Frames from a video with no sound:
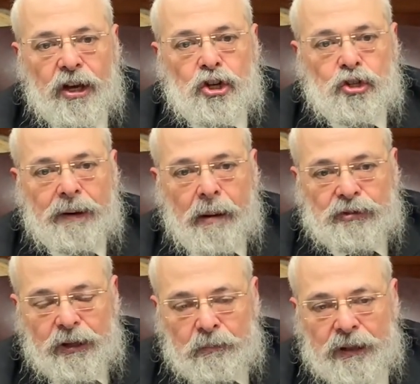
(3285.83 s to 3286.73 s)
she becomes
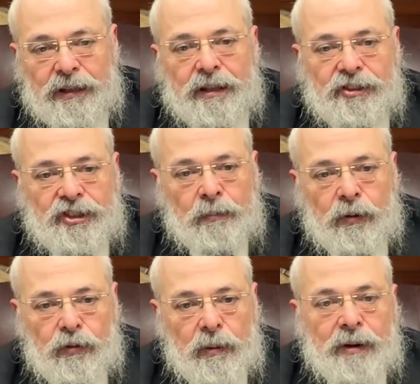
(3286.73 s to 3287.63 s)
completely separate
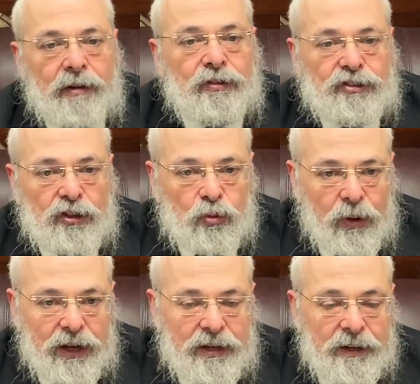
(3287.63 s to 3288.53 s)
from him in every single
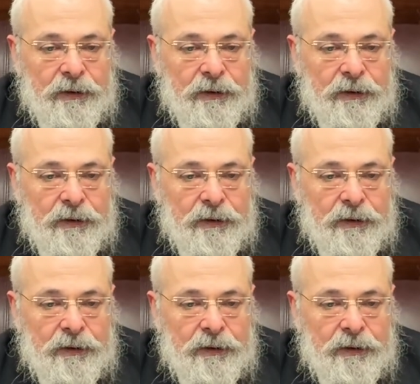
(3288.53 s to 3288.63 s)
way,